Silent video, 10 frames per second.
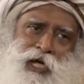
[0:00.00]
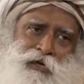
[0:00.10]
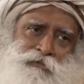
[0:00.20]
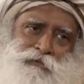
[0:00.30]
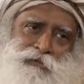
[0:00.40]

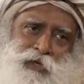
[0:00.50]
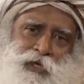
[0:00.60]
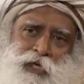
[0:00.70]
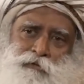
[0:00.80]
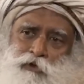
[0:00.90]
life?
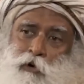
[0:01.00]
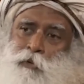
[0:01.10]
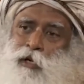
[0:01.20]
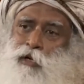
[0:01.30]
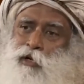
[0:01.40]
If your
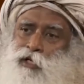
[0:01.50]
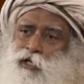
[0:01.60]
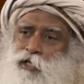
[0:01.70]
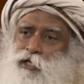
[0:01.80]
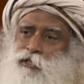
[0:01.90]

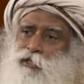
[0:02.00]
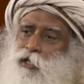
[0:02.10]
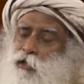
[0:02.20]
priority is